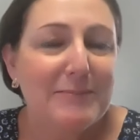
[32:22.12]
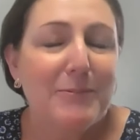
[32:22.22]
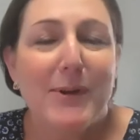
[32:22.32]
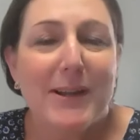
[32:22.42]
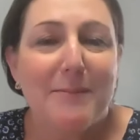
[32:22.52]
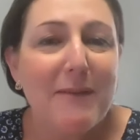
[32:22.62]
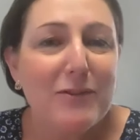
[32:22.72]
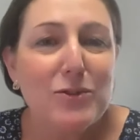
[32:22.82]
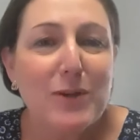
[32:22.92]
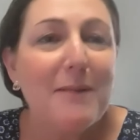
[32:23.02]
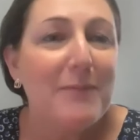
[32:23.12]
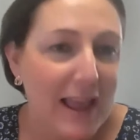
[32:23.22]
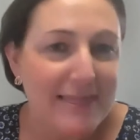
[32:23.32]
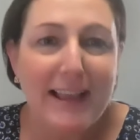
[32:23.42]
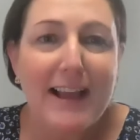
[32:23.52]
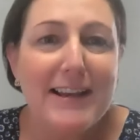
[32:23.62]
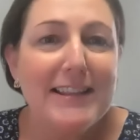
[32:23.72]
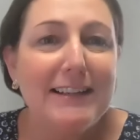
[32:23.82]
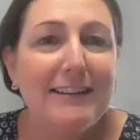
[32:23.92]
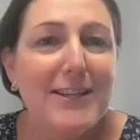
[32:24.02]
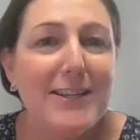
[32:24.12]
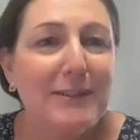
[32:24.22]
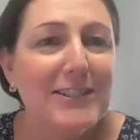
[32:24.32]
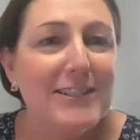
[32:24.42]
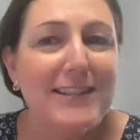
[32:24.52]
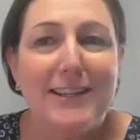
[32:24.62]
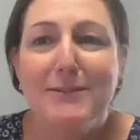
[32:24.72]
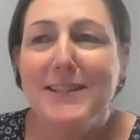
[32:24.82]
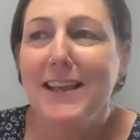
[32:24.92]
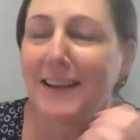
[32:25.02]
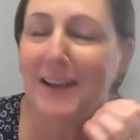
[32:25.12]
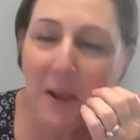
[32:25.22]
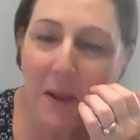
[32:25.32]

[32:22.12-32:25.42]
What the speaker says: Boy, I'm having trouble. I think I need the glossary, just like you said.